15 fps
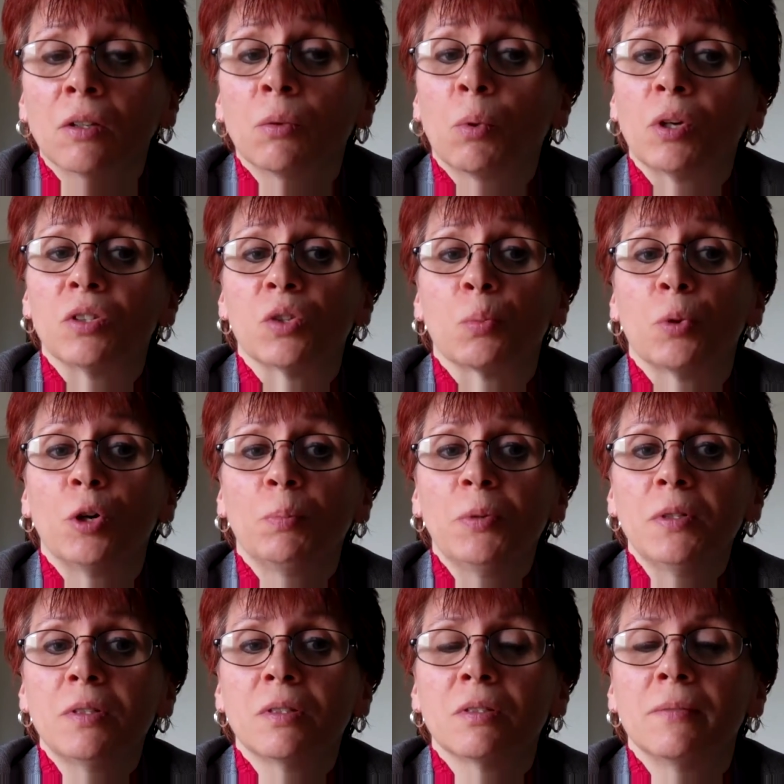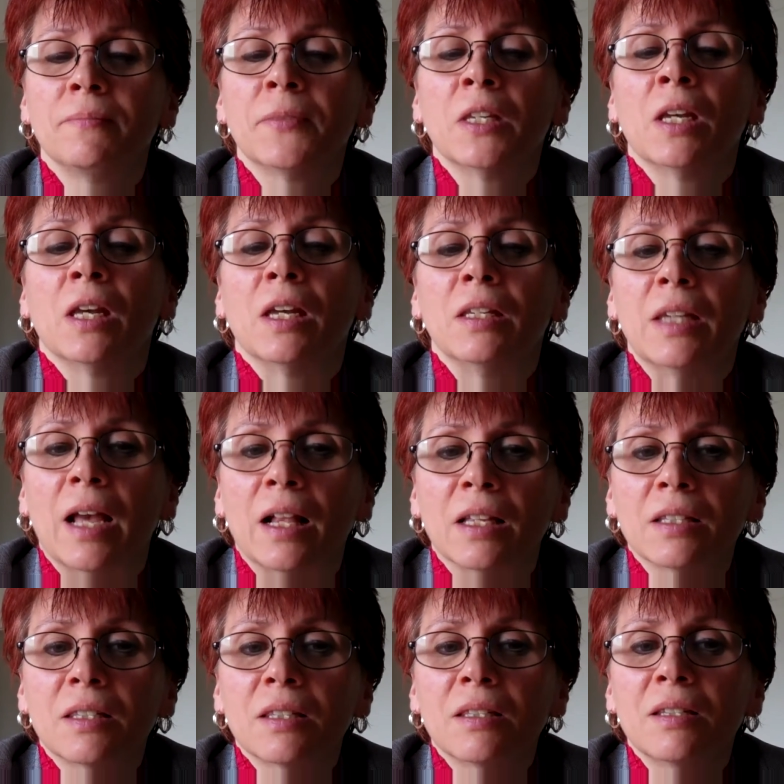What is the purpose?
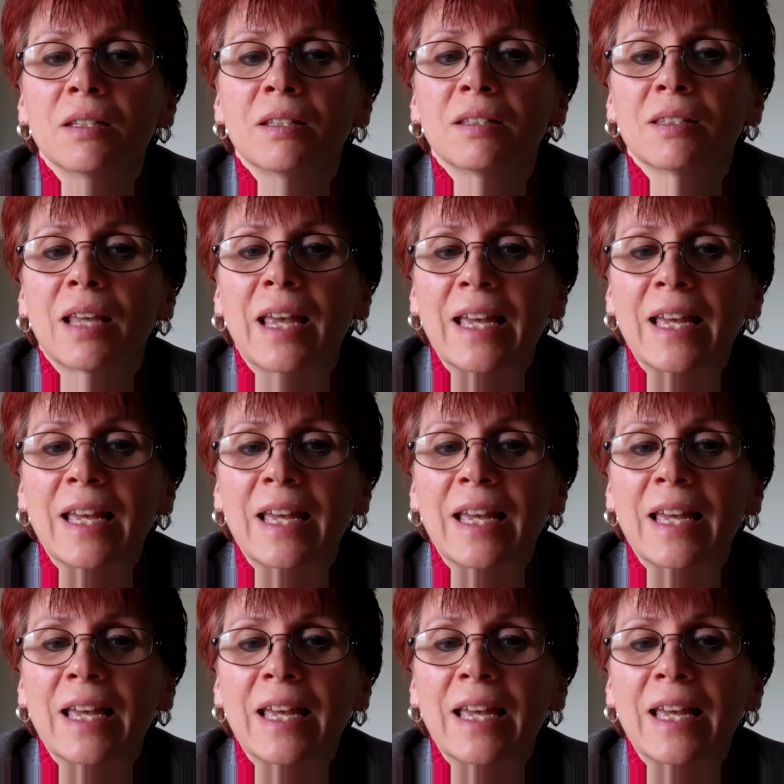Analysis